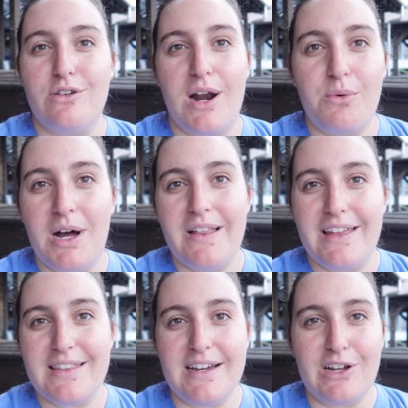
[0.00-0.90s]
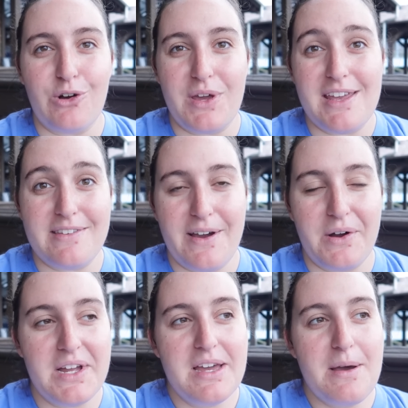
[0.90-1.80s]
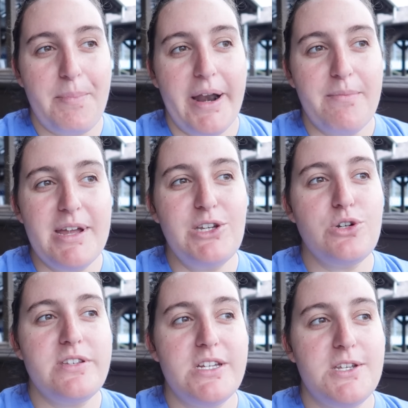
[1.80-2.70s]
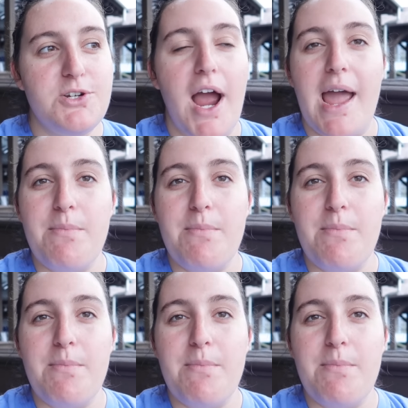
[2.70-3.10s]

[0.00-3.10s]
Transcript: So I don't want like the coquito, but I'm interested to try